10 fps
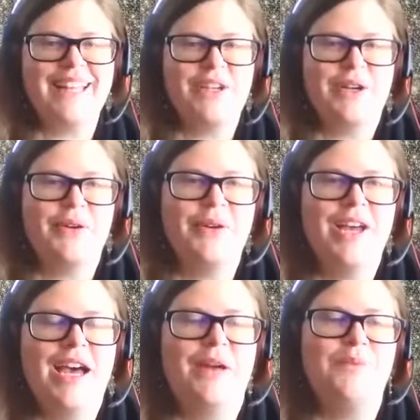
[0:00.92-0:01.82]
Hello,
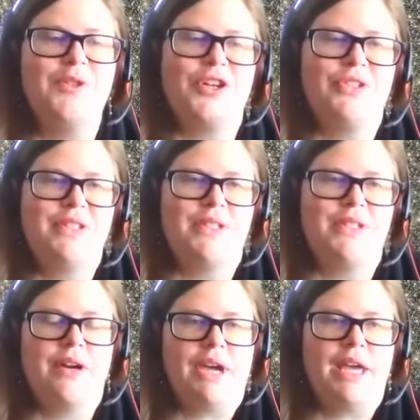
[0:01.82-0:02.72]
I'm Charli
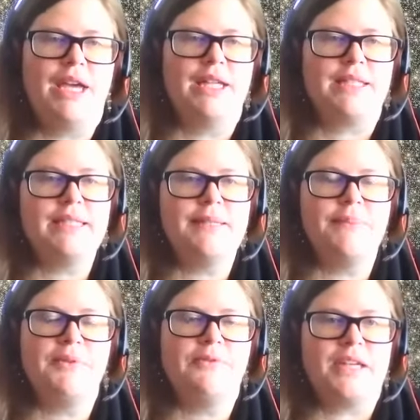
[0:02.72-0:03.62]
Sakari,
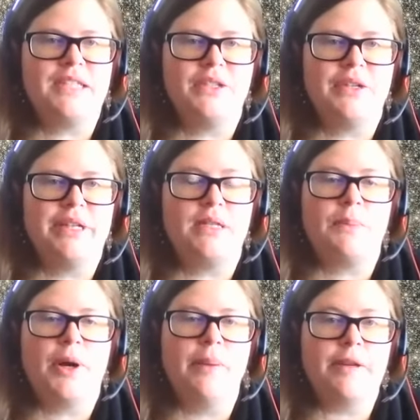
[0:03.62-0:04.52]
Assistant Professor in the
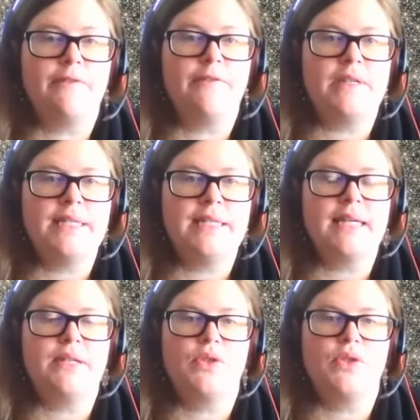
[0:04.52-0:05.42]
Department of Physics
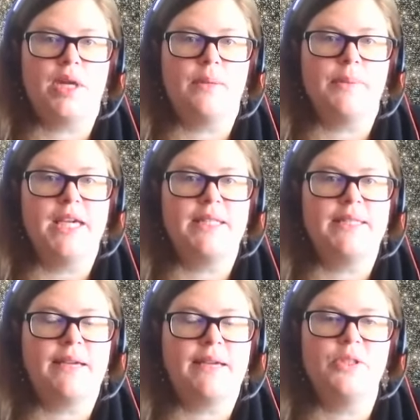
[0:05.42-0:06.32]
and Astronomy at
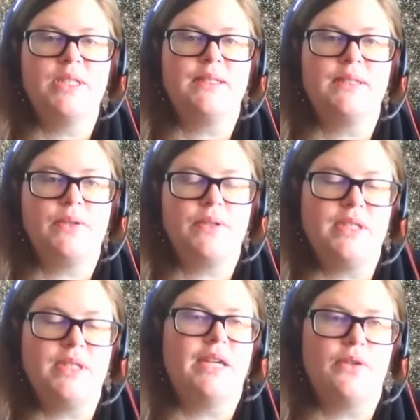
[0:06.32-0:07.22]
San Francisco
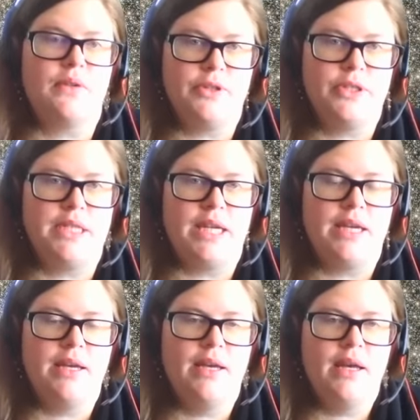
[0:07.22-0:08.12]
State
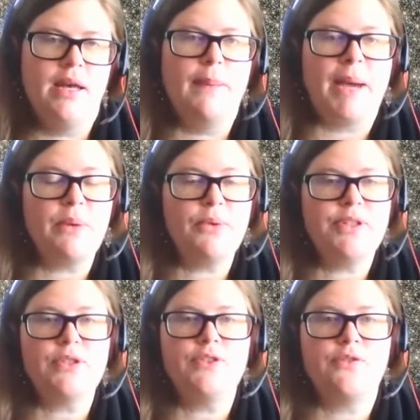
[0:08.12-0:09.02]
University. My
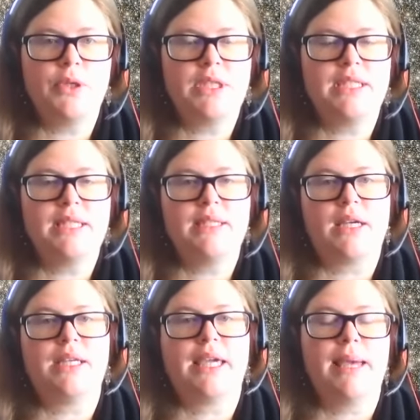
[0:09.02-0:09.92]
research focuses
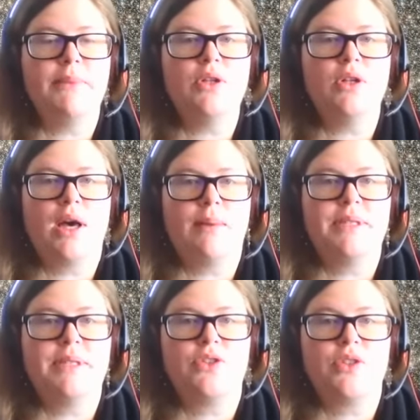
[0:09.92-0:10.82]
on the chemical
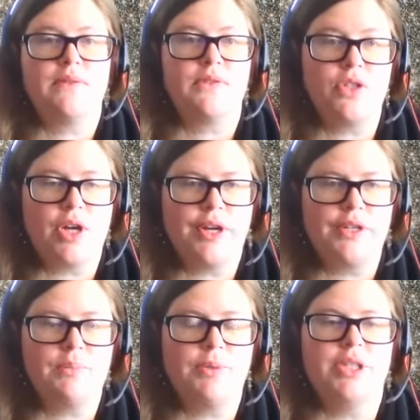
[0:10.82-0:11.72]
compositions of
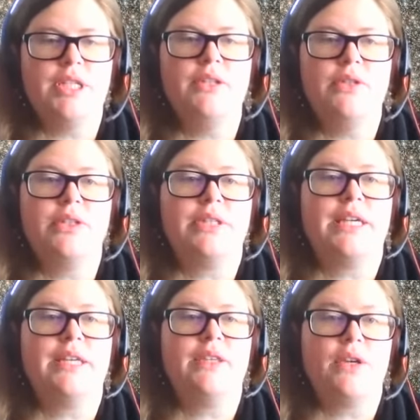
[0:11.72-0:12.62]
stars,
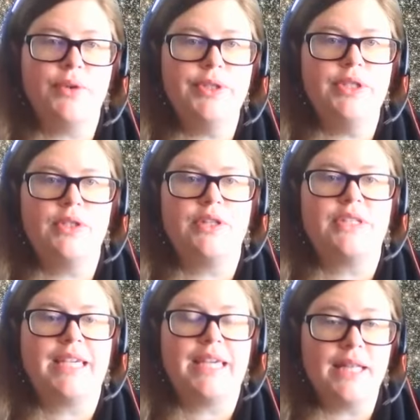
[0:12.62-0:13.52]
particularly the oldest stars
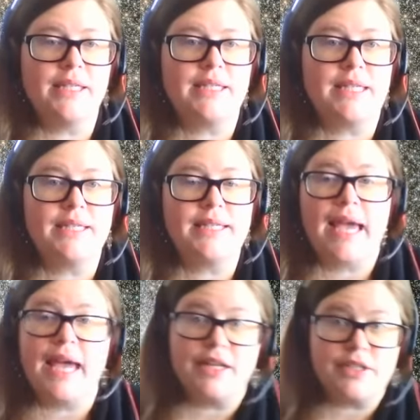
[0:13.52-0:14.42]
in galaxies
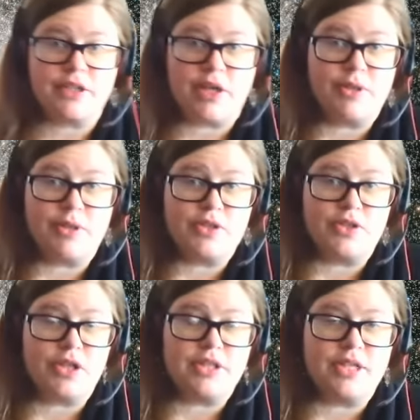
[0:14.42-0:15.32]
and globular
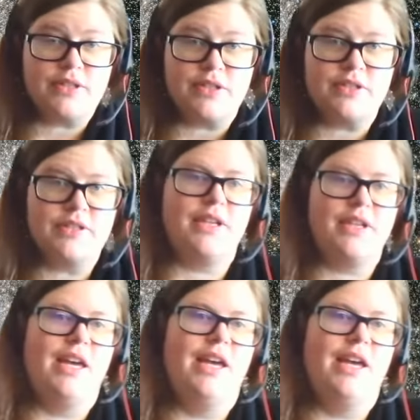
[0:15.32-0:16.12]
star clusters.